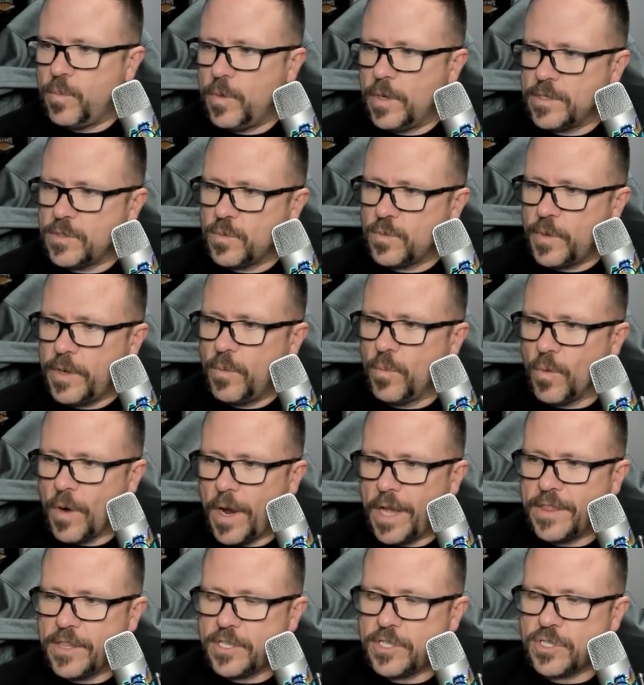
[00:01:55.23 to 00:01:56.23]
Once we
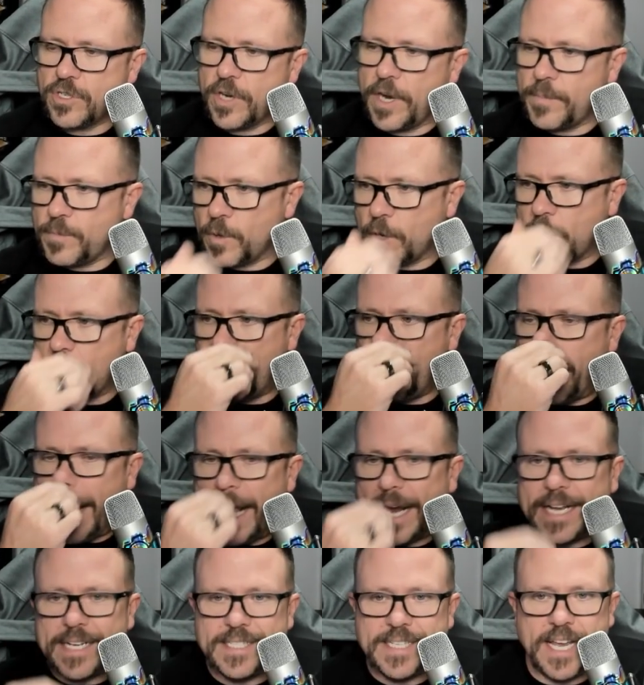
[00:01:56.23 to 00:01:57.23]
run the script, we'll come
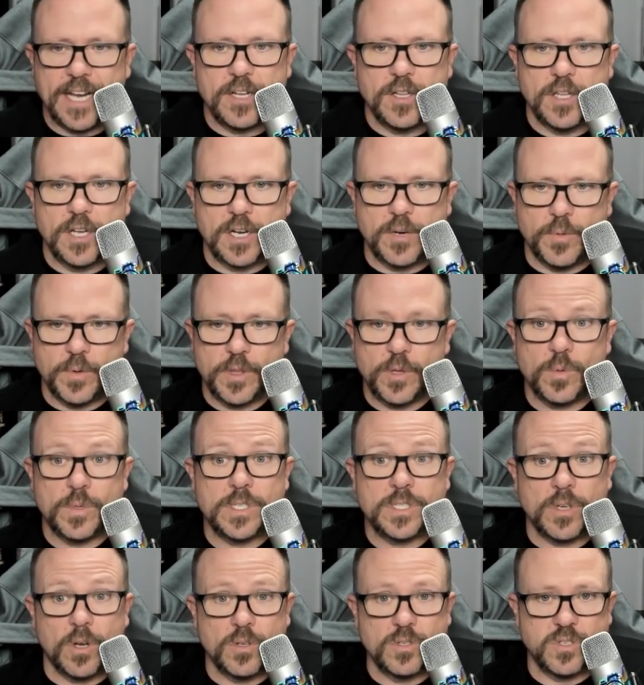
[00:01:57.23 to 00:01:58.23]
back and take a look at what the
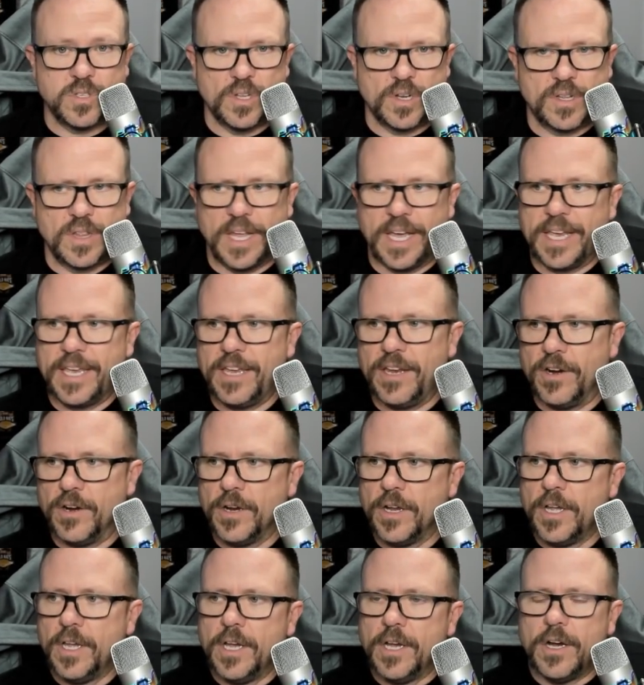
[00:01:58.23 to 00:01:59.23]
results look like
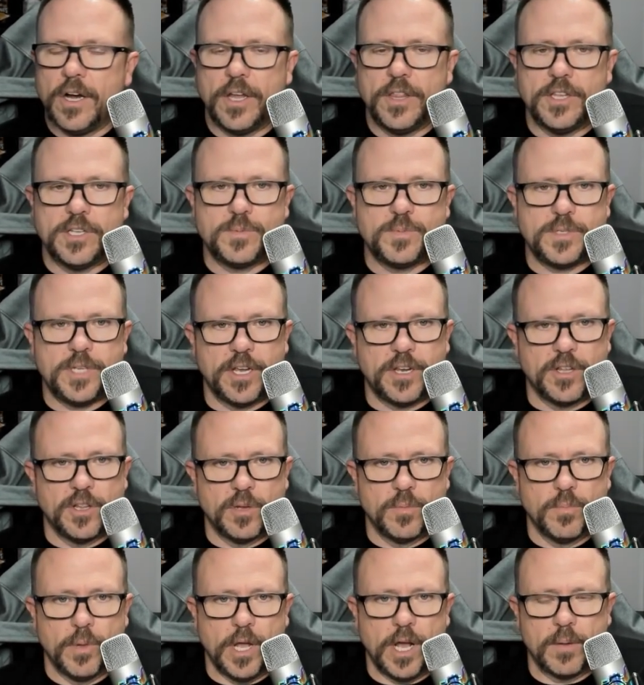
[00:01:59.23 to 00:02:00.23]
here on this
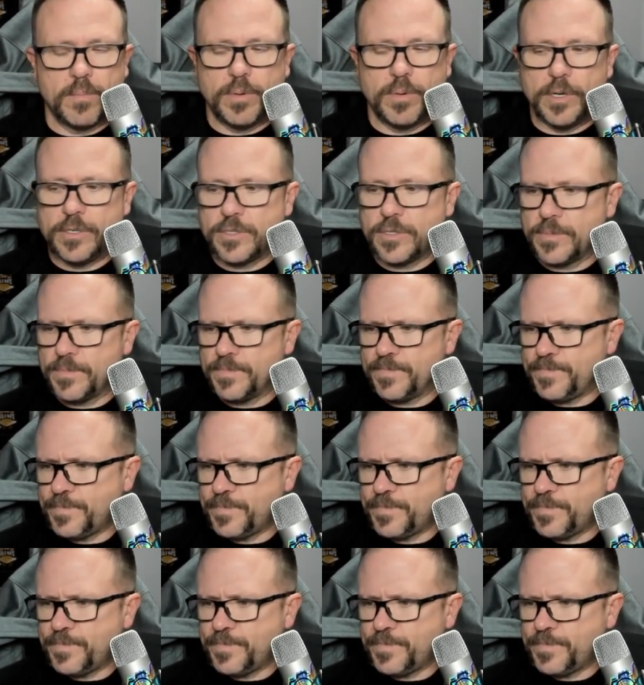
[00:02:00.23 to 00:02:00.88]
particular blog post.